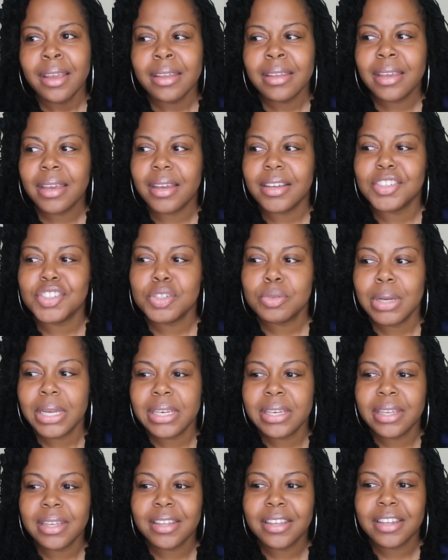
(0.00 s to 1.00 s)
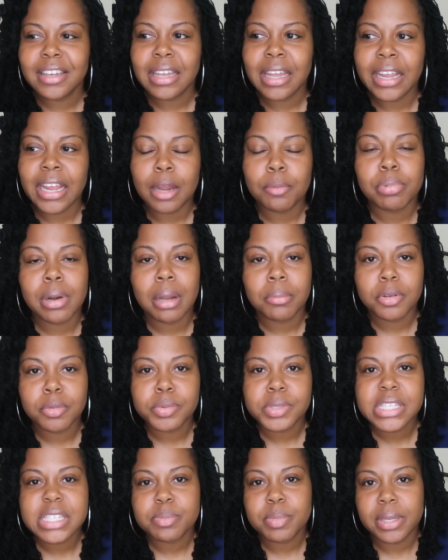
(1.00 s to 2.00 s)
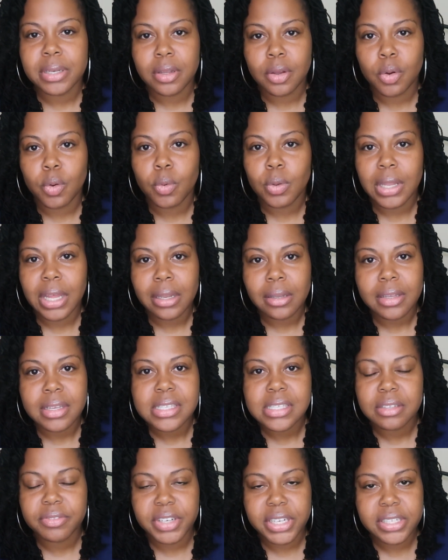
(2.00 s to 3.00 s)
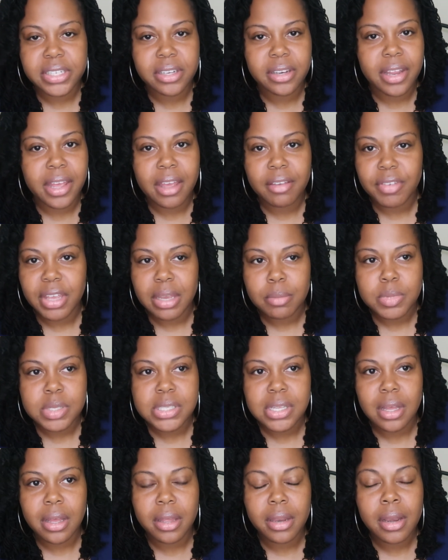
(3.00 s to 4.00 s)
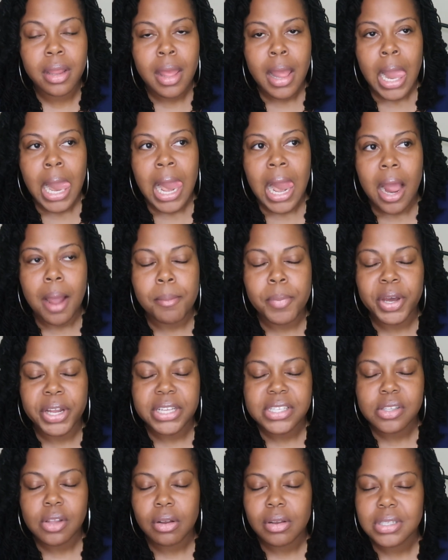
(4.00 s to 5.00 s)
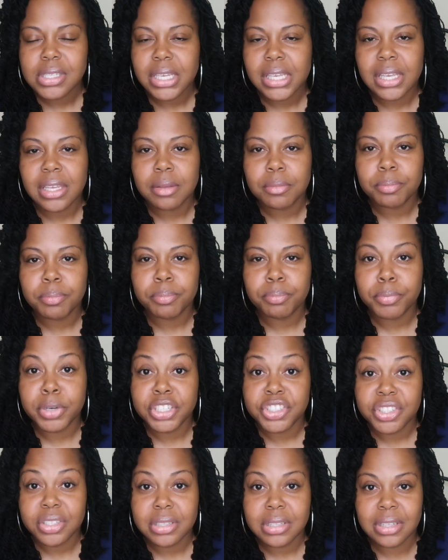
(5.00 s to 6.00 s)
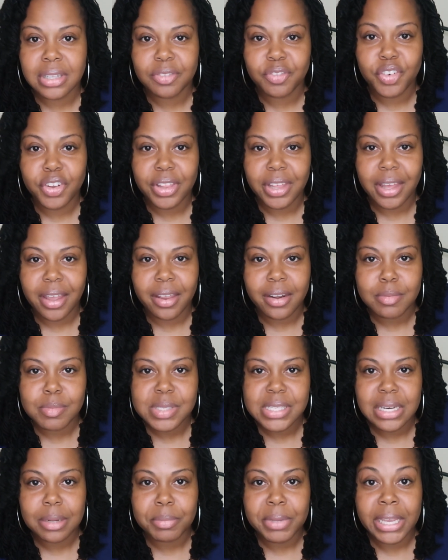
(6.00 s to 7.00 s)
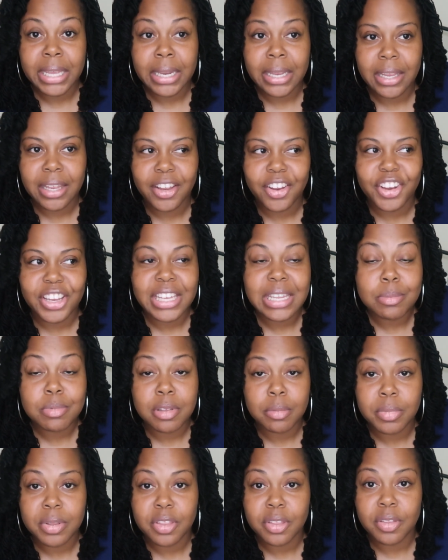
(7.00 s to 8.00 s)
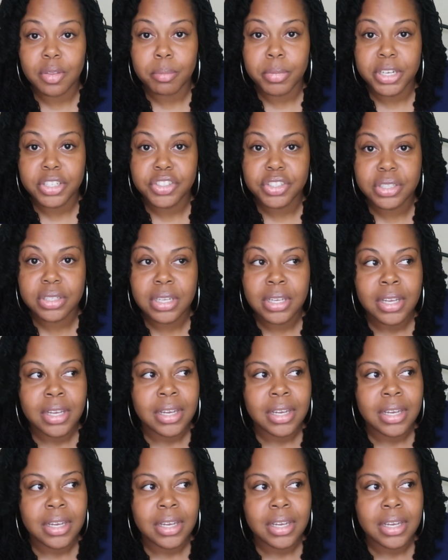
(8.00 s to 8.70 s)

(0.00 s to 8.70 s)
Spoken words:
Yeah, do I need it? Like, I probably would spend a whole lot less if I didn't have Amazon, but as long as I keep budget for the items that I'm getting and keep them within the budget,